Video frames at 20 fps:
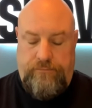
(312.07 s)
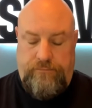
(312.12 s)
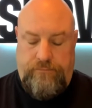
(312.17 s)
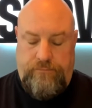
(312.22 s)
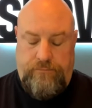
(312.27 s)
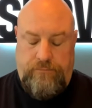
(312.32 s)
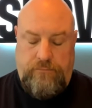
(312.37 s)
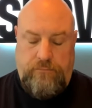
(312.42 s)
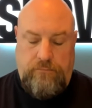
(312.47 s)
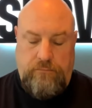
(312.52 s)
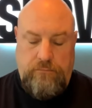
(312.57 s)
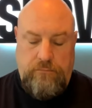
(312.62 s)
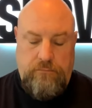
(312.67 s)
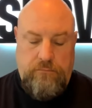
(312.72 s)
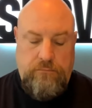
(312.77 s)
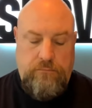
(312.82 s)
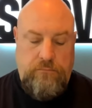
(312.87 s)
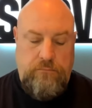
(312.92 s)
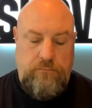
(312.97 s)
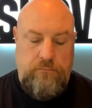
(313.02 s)

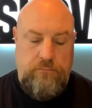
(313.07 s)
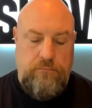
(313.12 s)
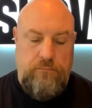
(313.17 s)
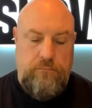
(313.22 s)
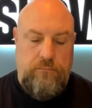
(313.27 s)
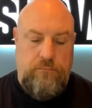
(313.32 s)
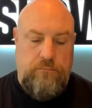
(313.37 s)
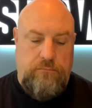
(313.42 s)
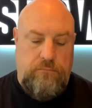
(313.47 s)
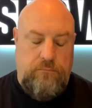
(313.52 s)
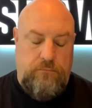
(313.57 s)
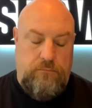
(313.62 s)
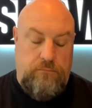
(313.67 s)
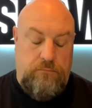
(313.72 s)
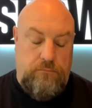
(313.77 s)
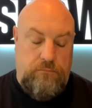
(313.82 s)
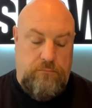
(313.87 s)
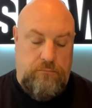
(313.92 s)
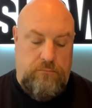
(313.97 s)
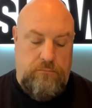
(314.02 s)

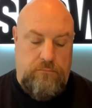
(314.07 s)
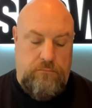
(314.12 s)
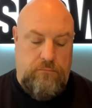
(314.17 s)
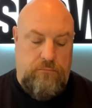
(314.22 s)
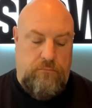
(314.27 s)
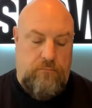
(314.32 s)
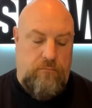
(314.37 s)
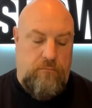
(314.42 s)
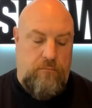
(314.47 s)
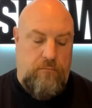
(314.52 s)
(no one is talking)